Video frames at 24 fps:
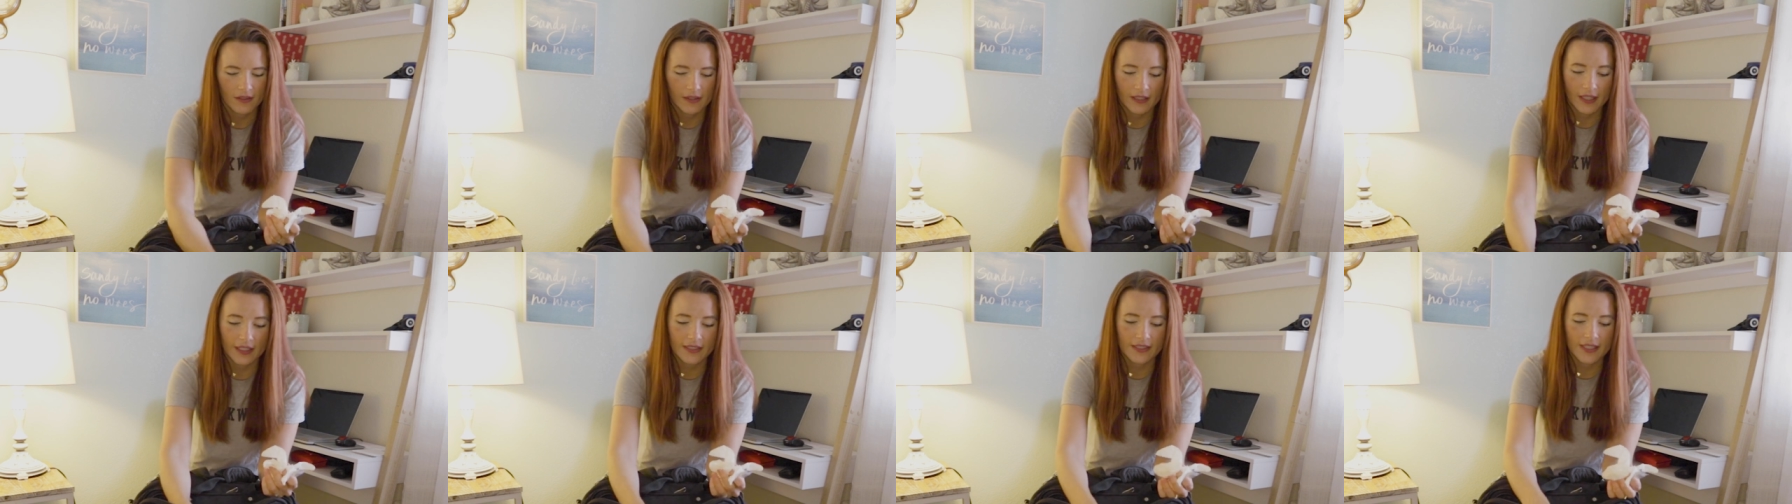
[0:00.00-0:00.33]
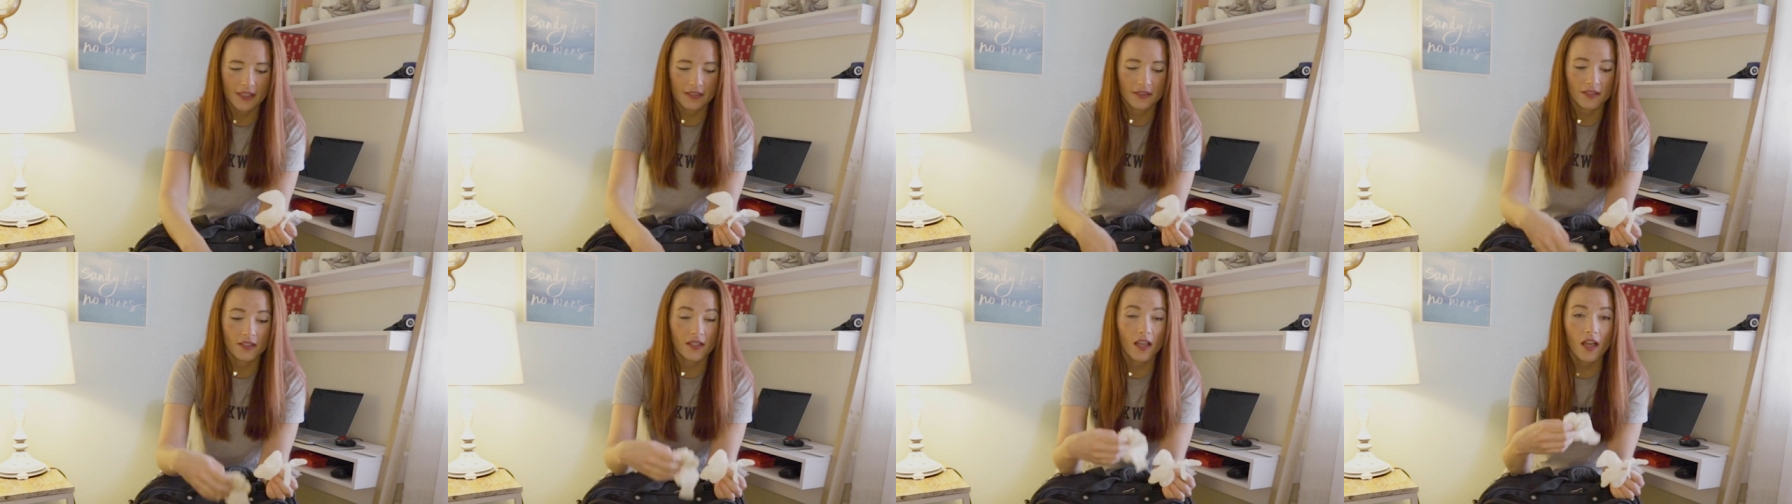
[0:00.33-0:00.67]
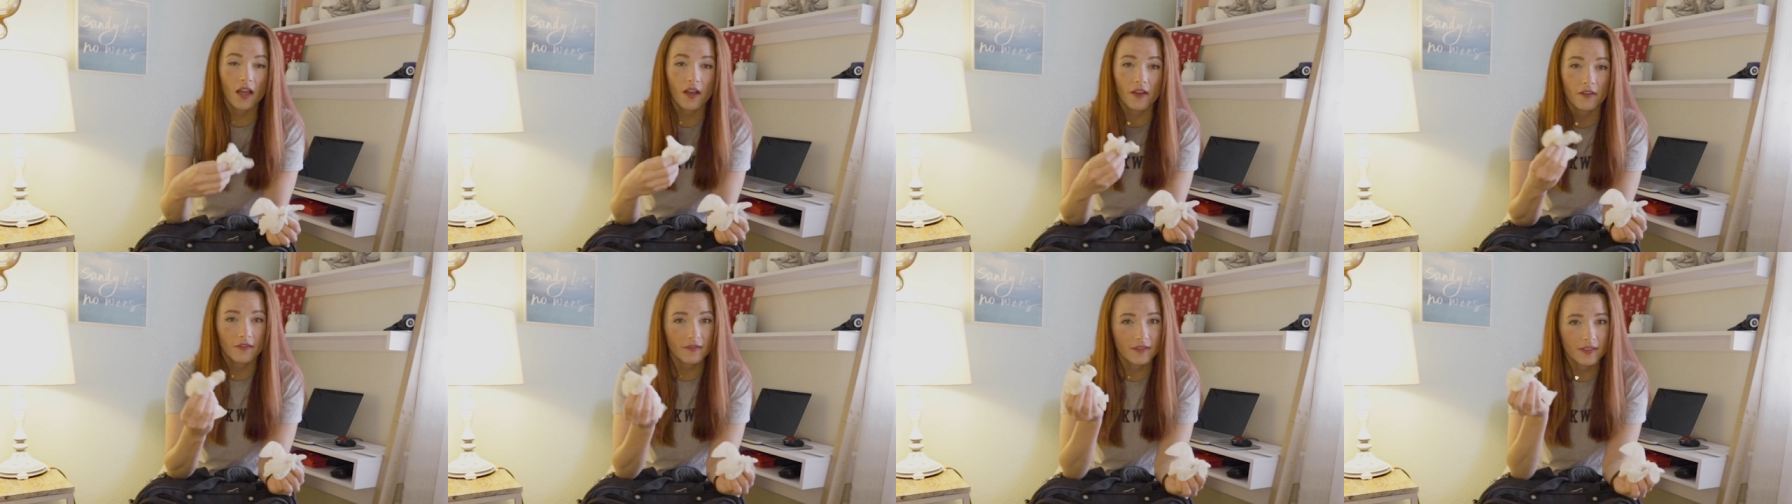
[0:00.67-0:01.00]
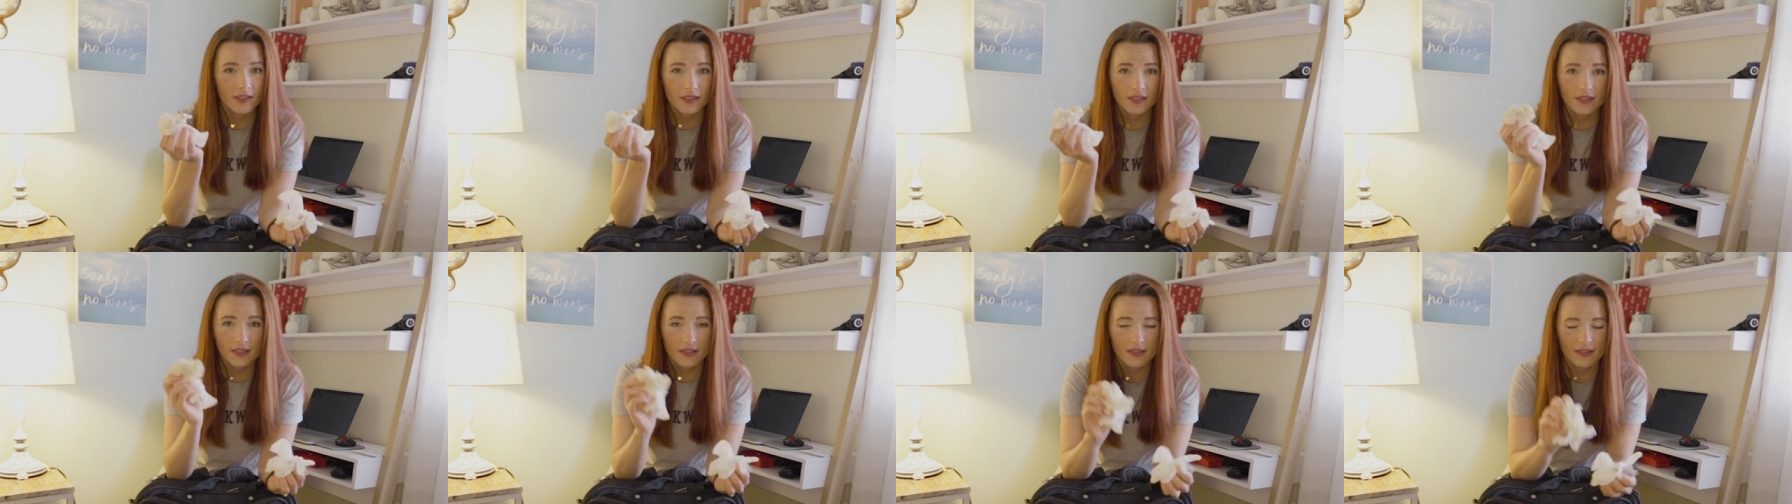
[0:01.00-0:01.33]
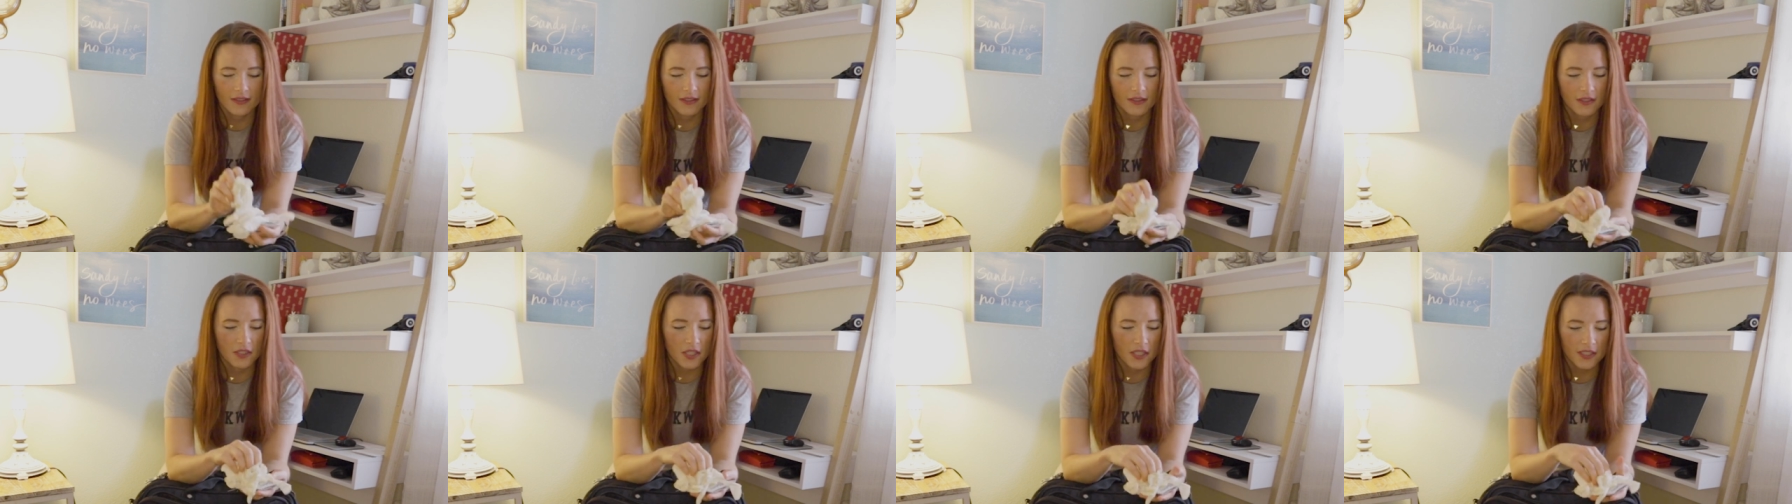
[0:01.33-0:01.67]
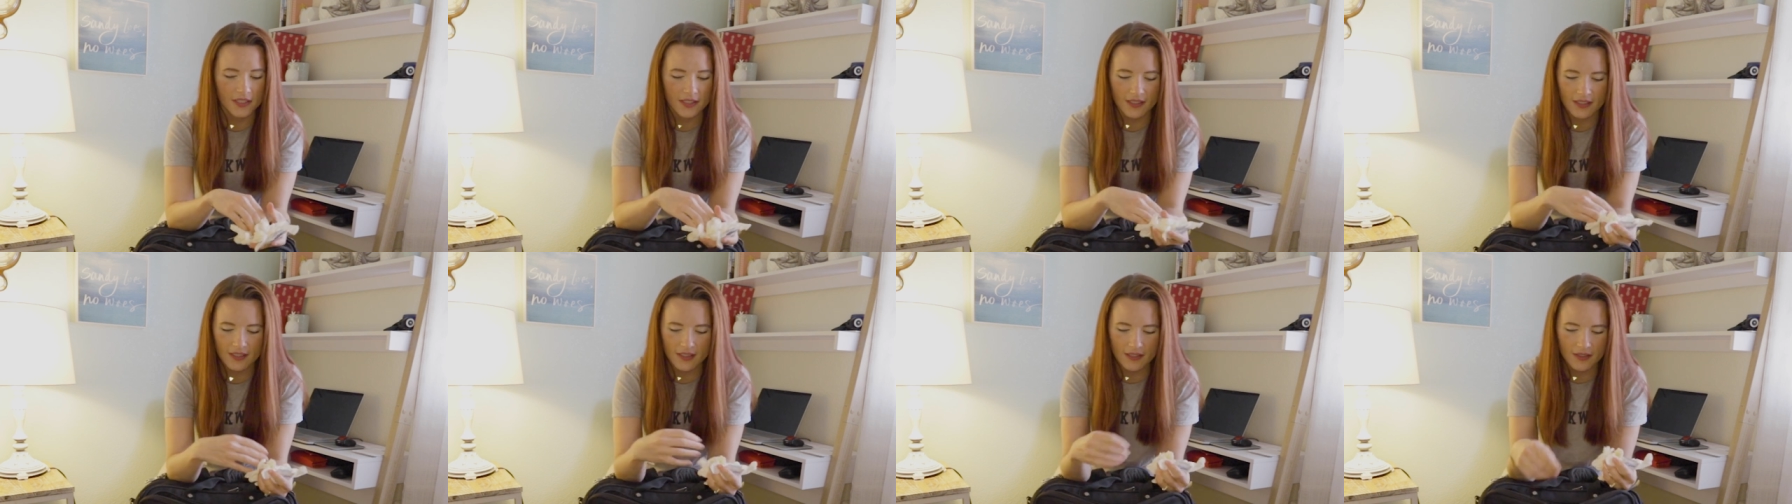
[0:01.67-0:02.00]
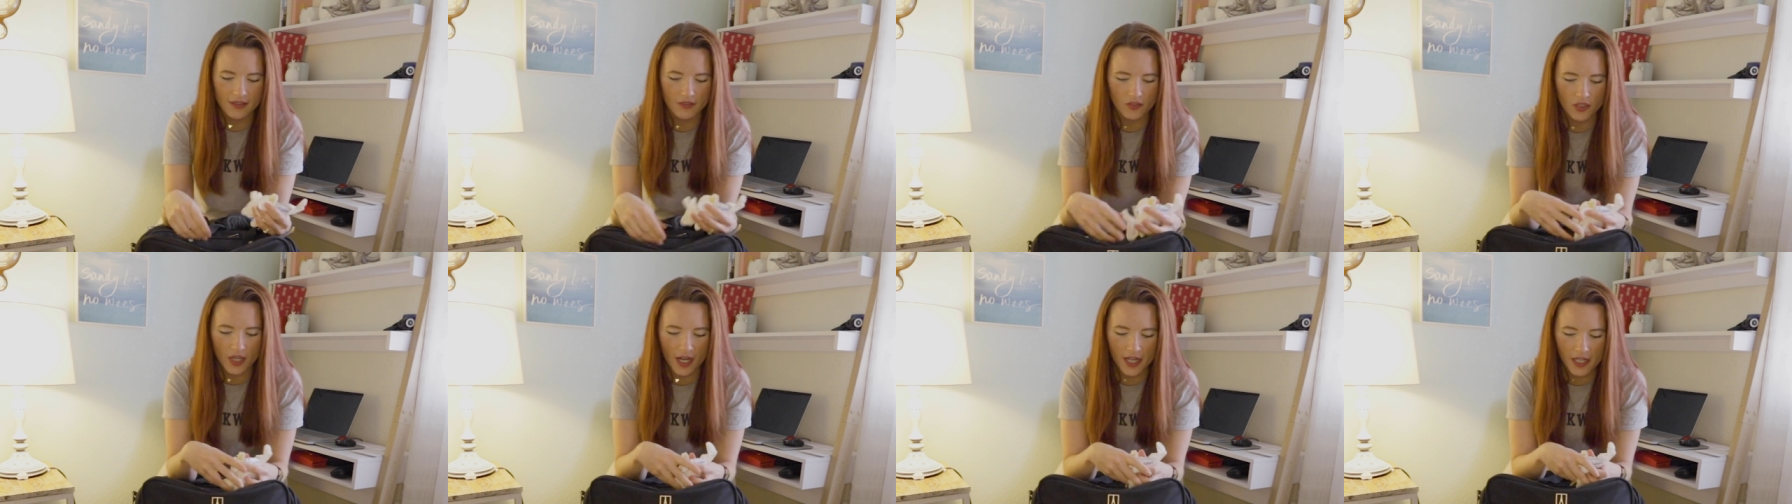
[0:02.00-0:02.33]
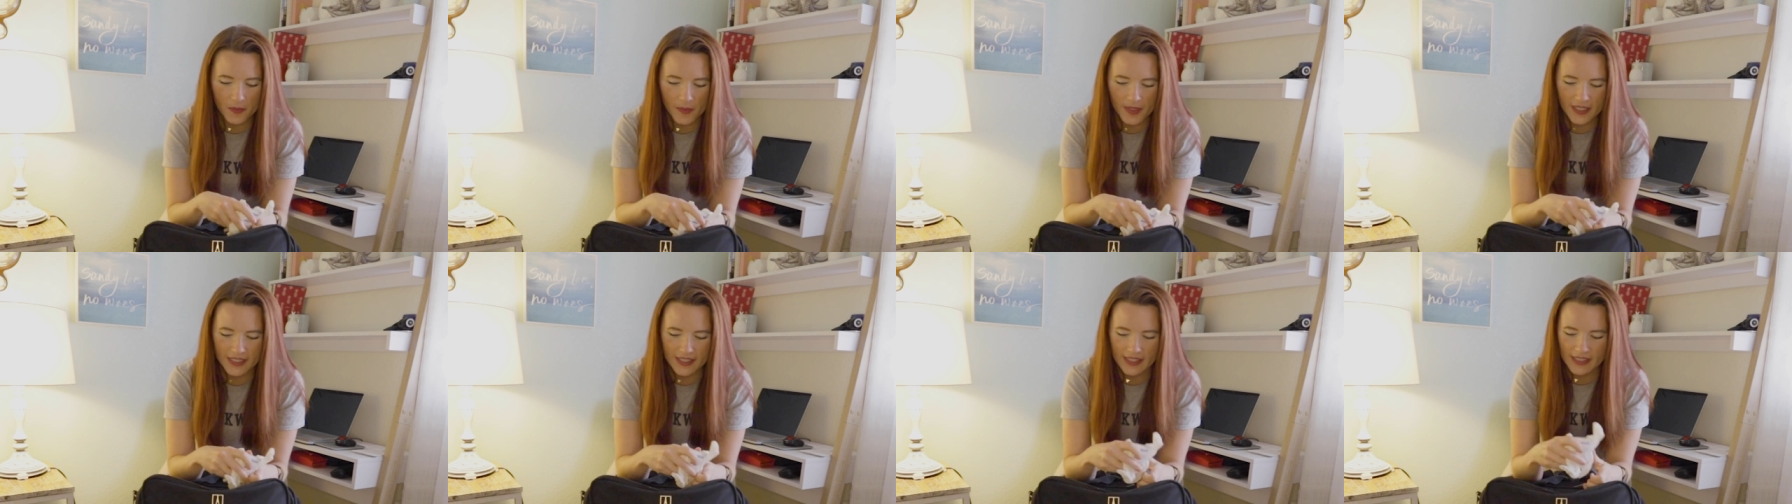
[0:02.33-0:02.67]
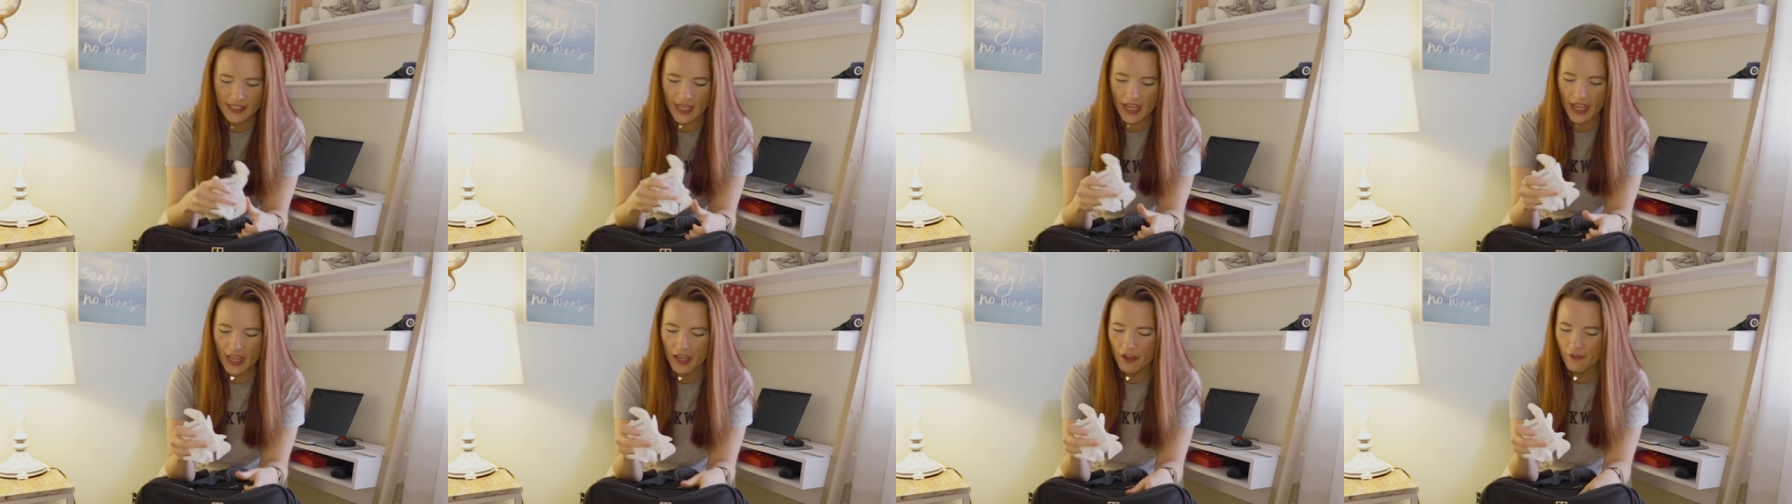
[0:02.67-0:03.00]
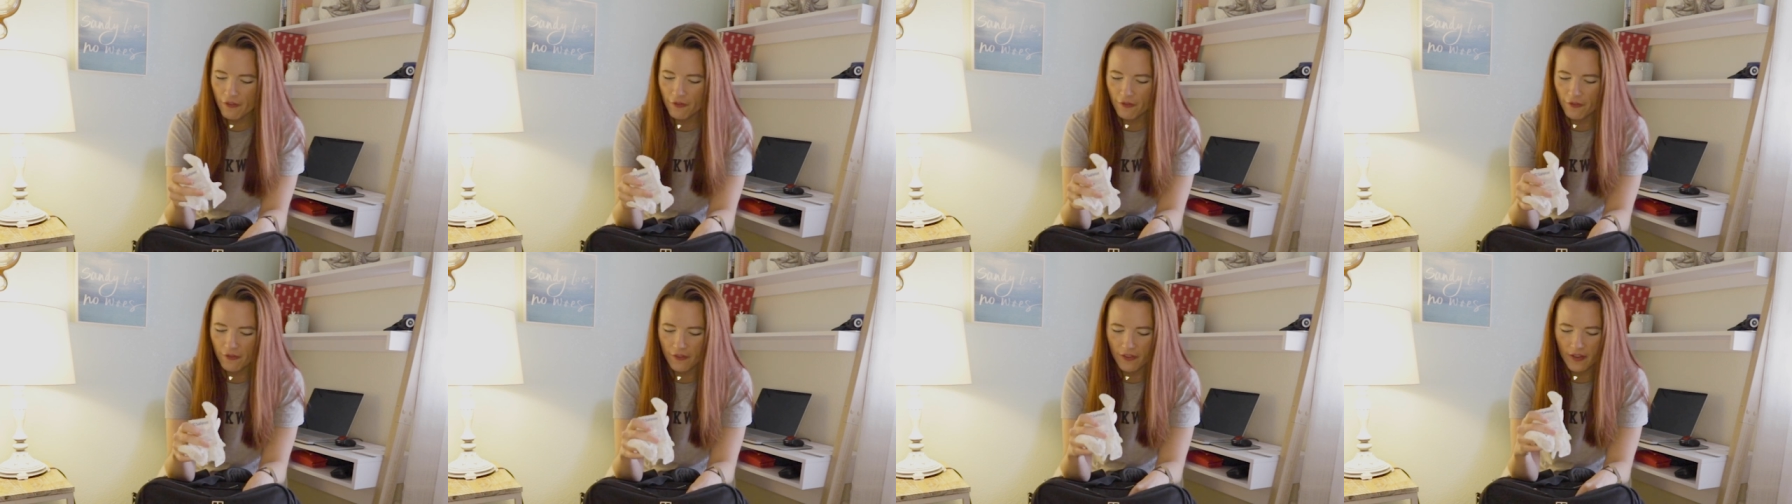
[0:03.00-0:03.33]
latex gloves. Just trying to be safe.